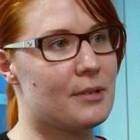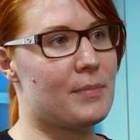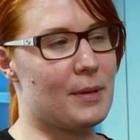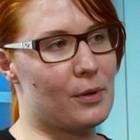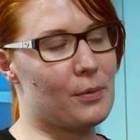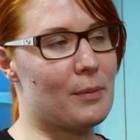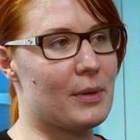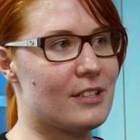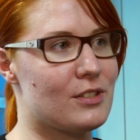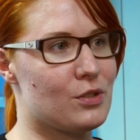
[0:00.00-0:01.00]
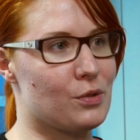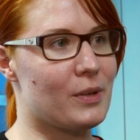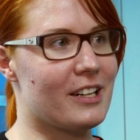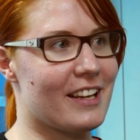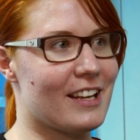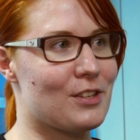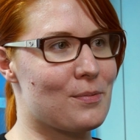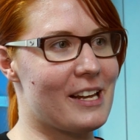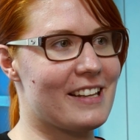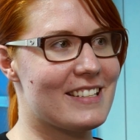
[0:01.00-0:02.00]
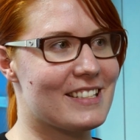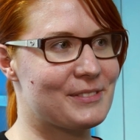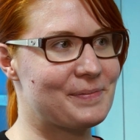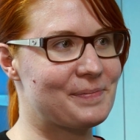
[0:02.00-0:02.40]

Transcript: people will be too when they get to play this.